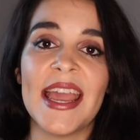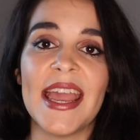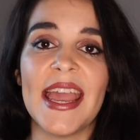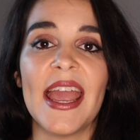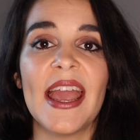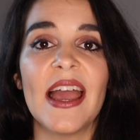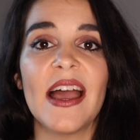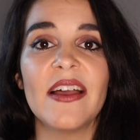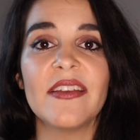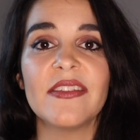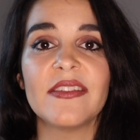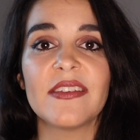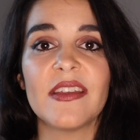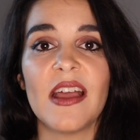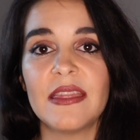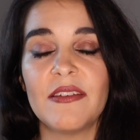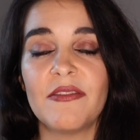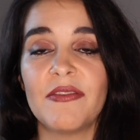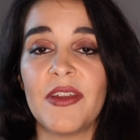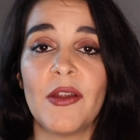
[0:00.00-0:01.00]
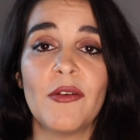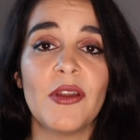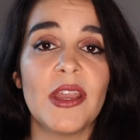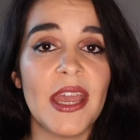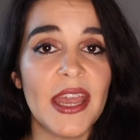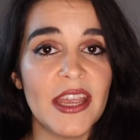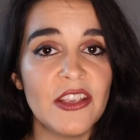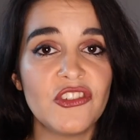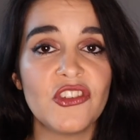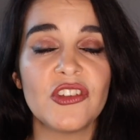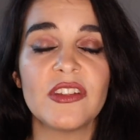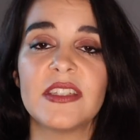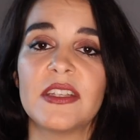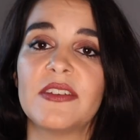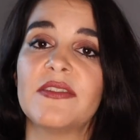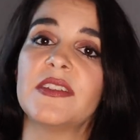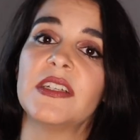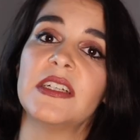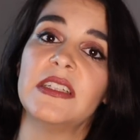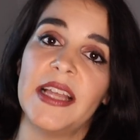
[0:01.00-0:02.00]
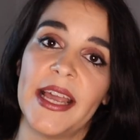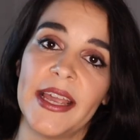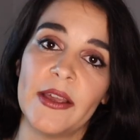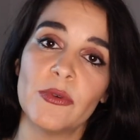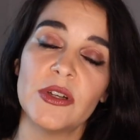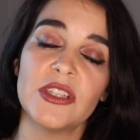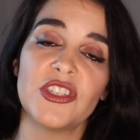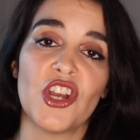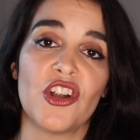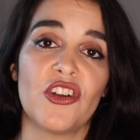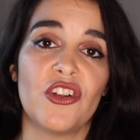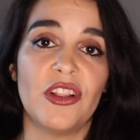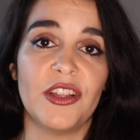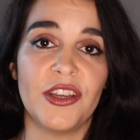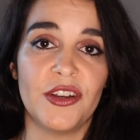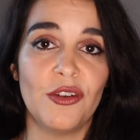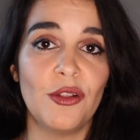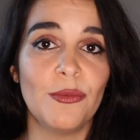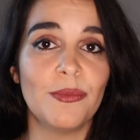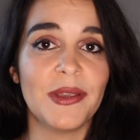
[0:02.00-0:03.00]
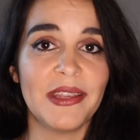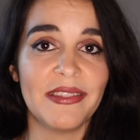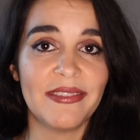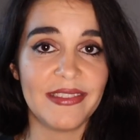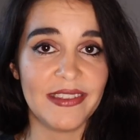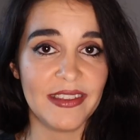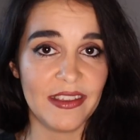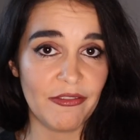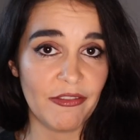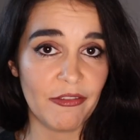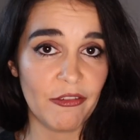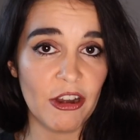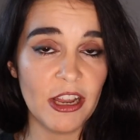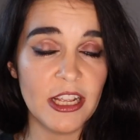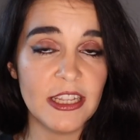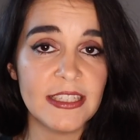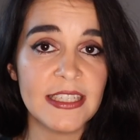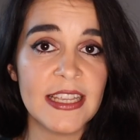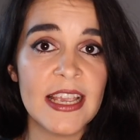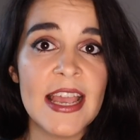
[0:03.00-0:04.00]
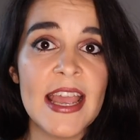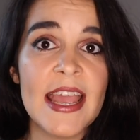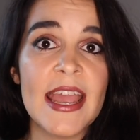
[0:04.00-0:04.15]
and the variations of the language are a little bit different